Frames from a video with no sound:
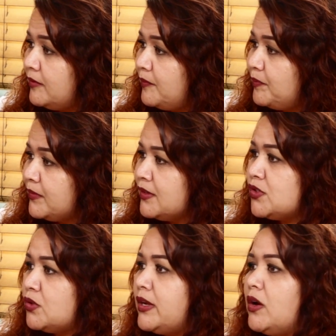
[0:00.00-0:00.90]
Mm.
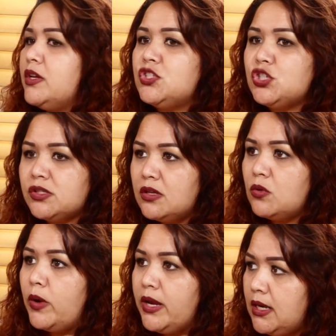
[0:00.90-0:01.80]
So now he's just there
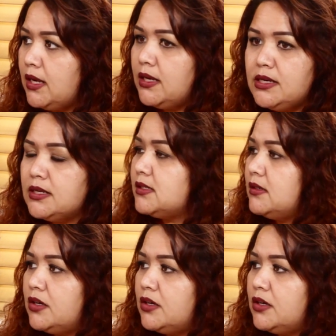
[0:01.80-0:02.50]
waiting and he doesn't